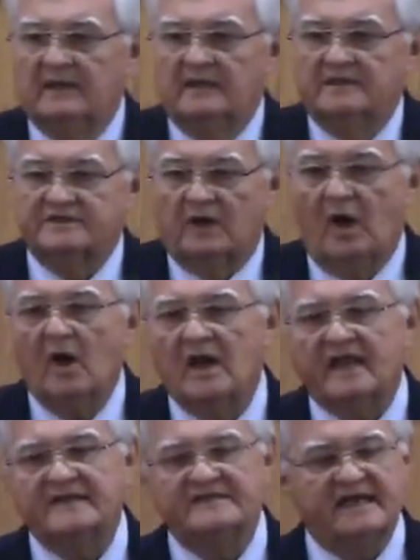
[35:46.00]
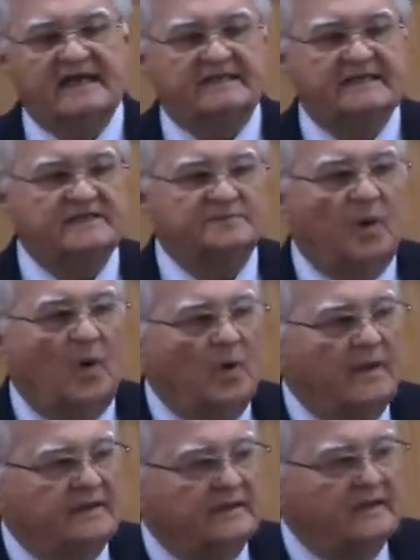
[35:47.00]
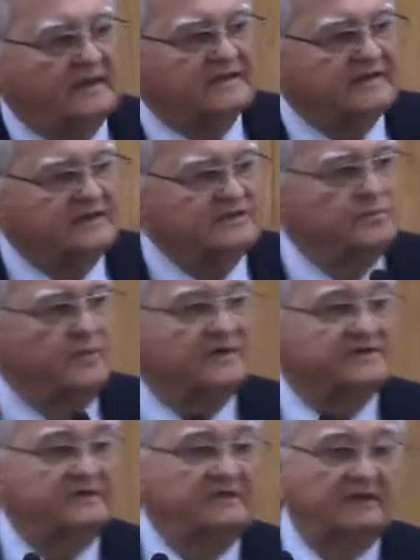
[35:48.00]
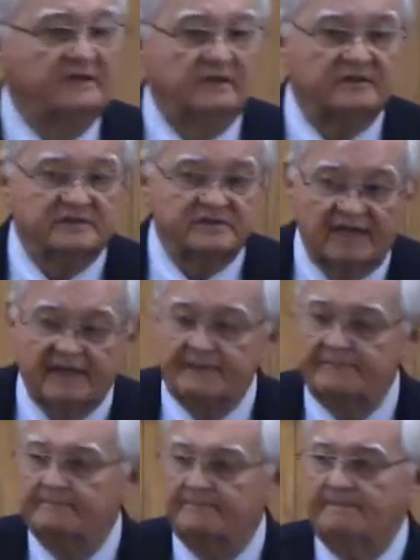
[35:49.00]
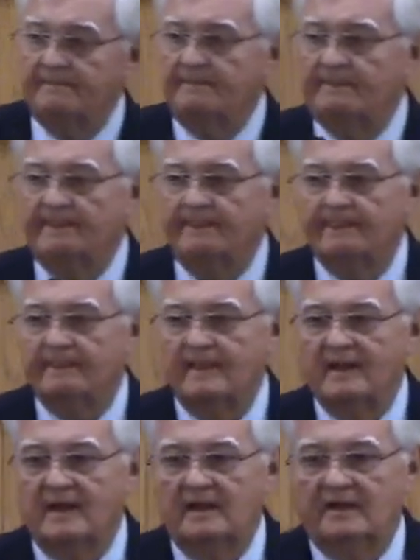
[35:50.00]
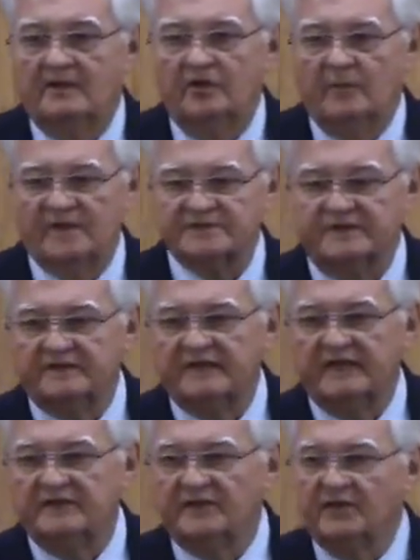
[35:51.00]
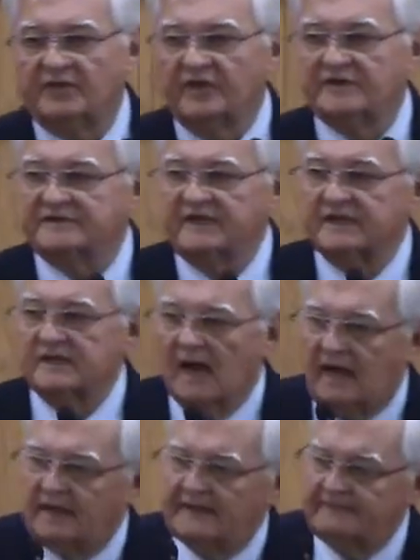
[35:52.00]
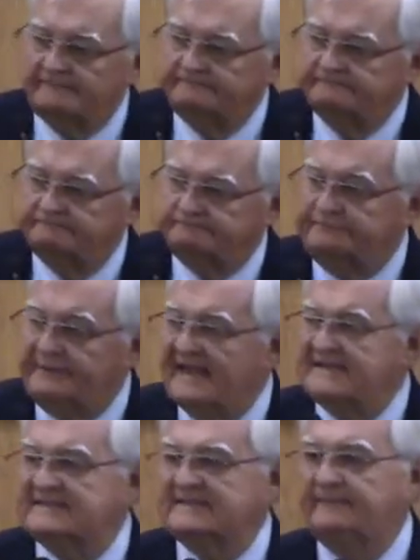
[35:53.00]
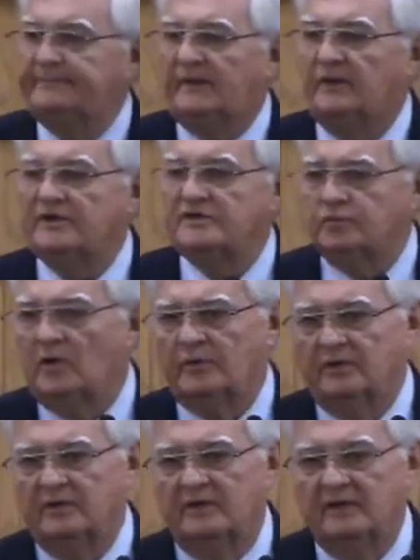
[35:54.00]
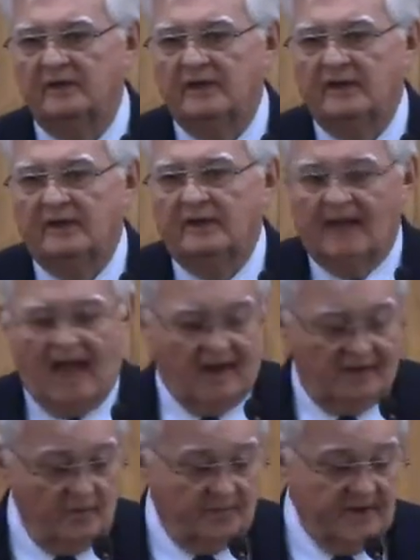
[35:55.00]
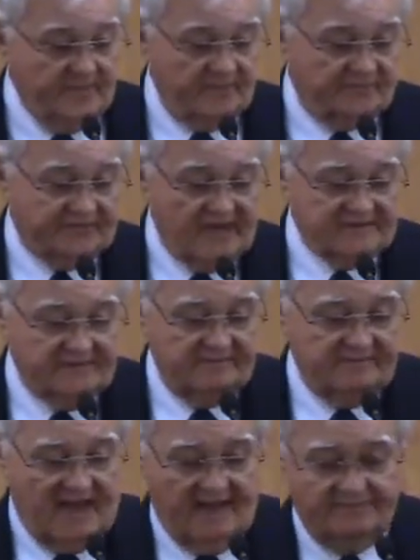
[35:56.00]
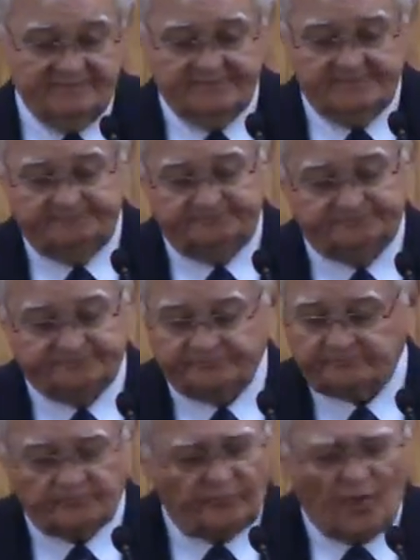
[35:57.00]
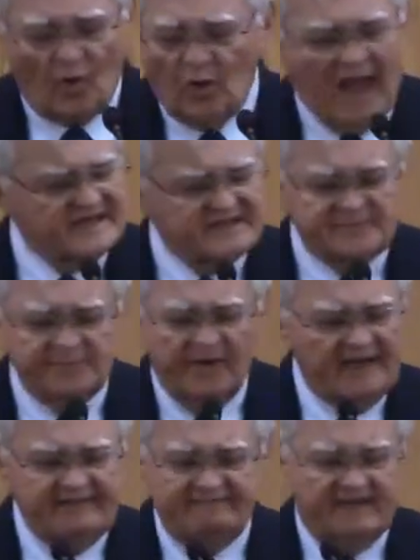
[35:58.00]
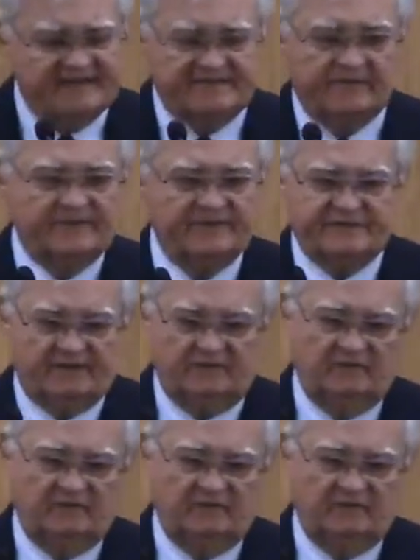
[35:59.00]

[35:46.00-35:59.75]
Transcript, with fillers: So all I can say at this point is that you must continue to study. You must continue to trust in God based upon His Word. I hear people say sometimes, well, I just believe that's so and so.